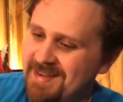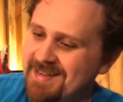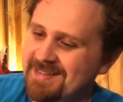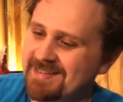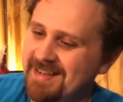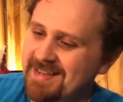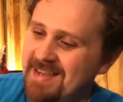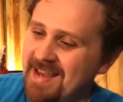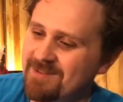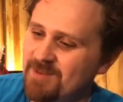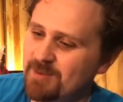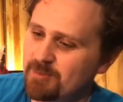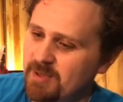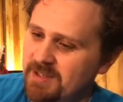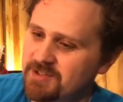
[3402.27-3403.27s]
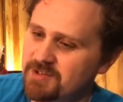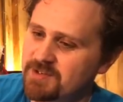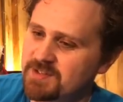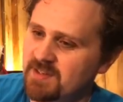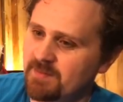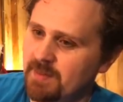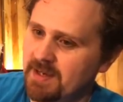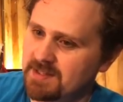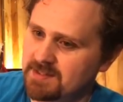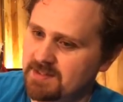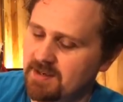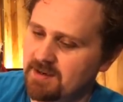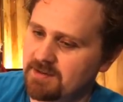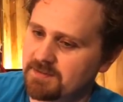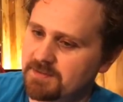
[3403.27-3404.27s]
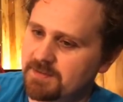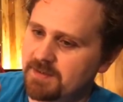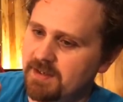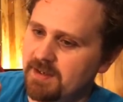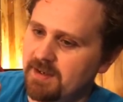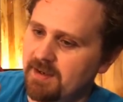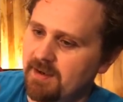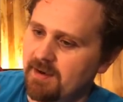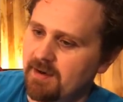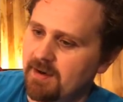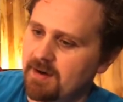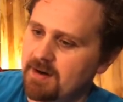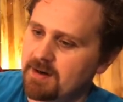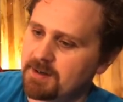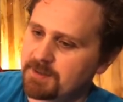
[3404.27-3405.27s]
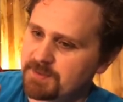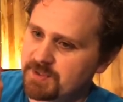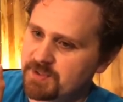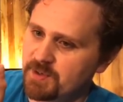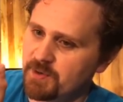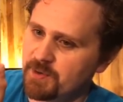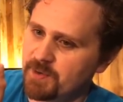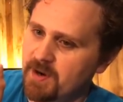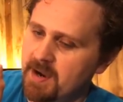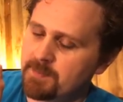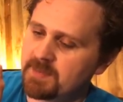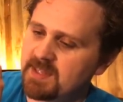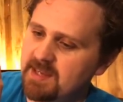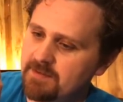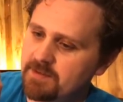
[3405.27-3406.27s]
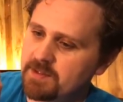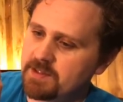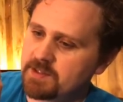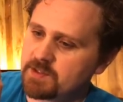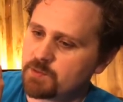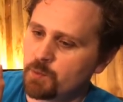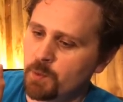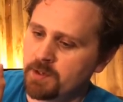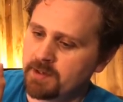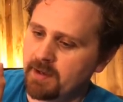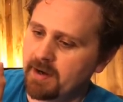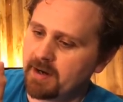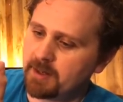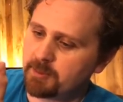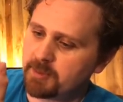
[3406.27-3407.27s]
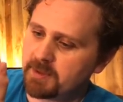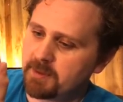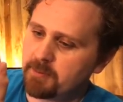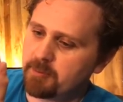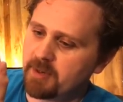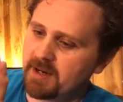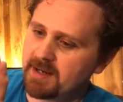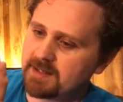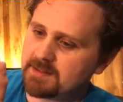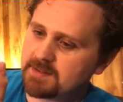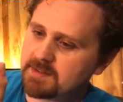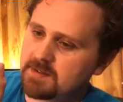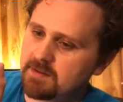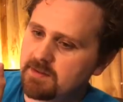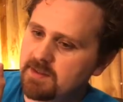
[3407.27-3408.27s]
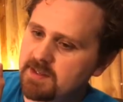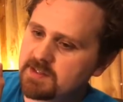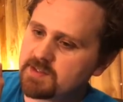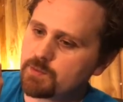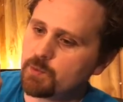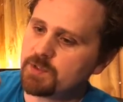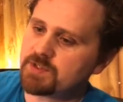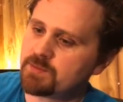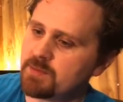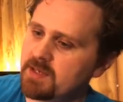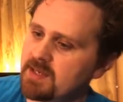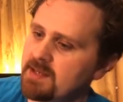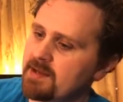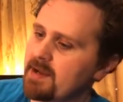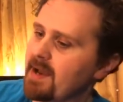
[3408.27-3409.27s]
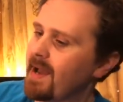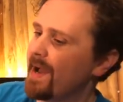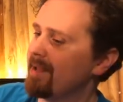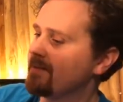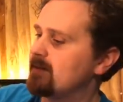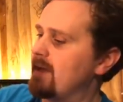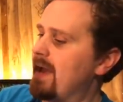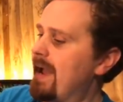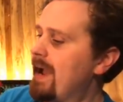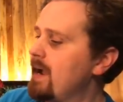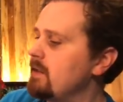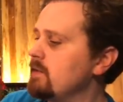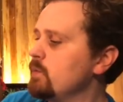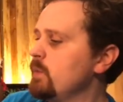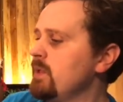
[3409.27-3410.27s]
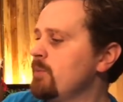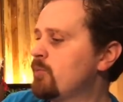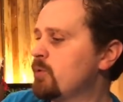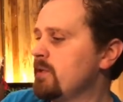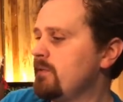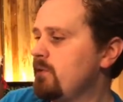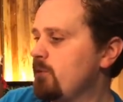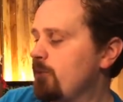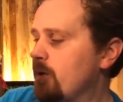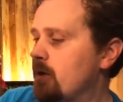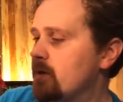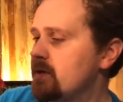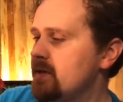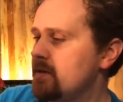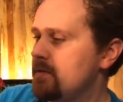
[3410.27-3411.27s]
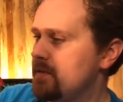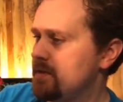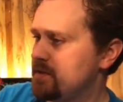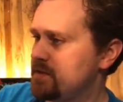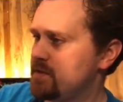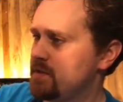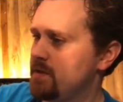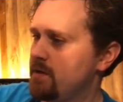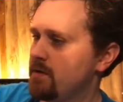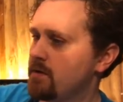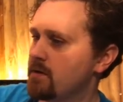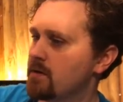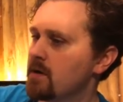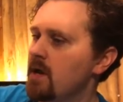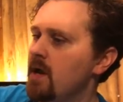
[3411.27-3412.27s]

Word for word: like having pictures of myself. Uh, so I'm giving this one up, but this was me at the Halloween preview party this year